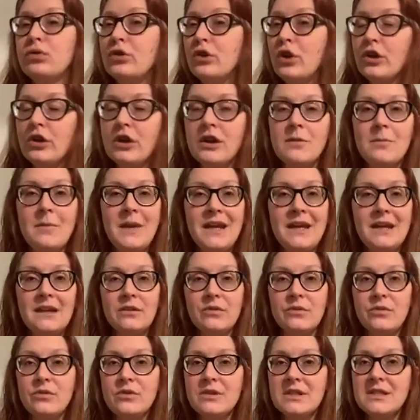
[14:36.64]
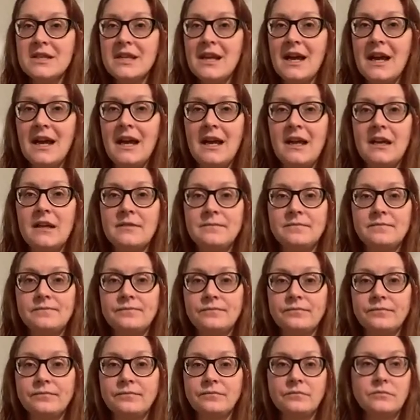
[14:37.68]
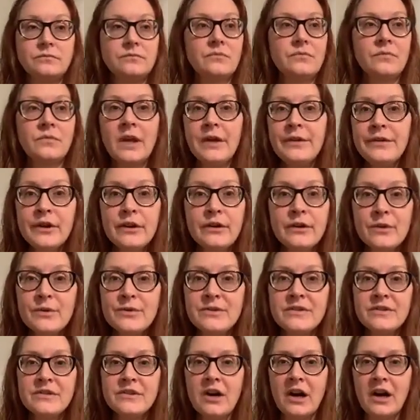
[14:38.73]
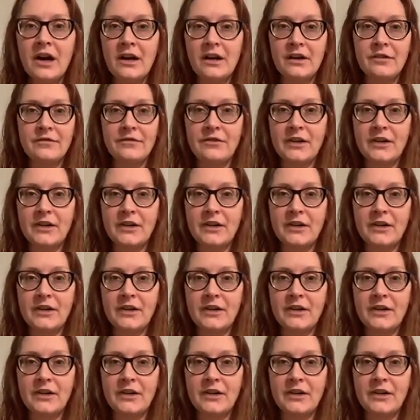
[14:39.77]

you're gonna make it through the day. There goes the dog